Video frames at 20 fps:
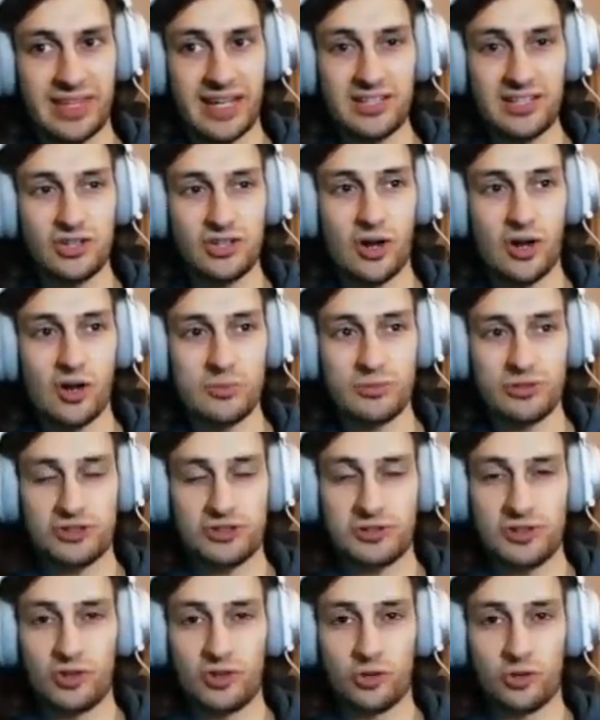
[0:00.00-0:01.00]

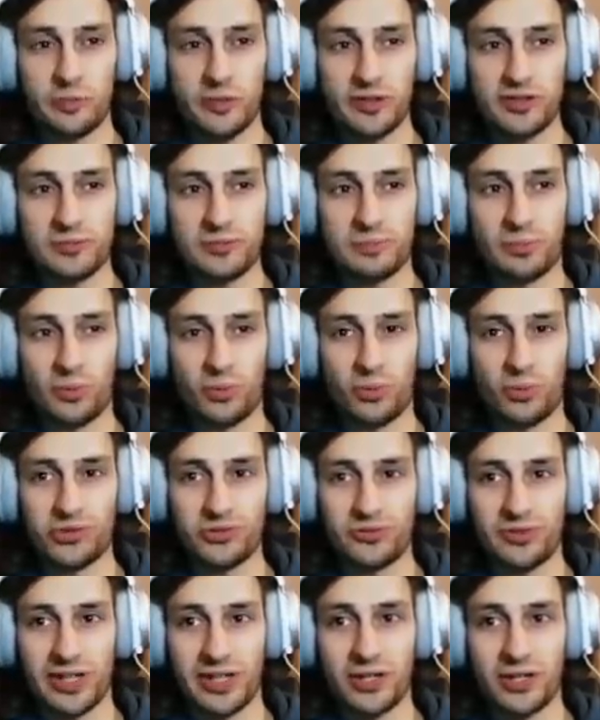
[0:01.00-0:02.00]
almost
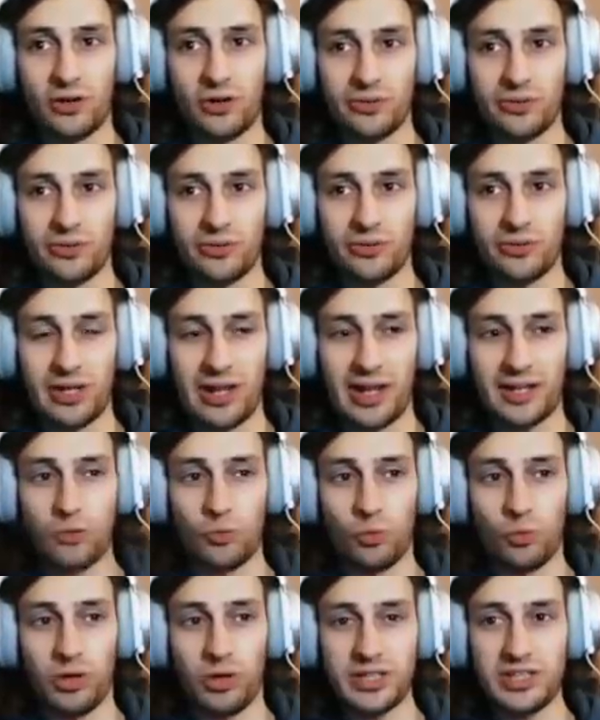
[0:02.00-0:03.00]
bordering on like
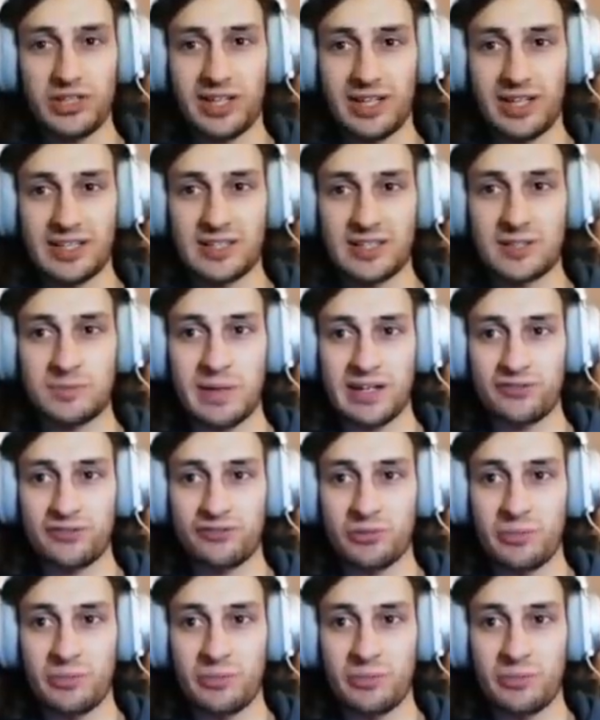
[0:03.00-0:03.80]
what you can expect from an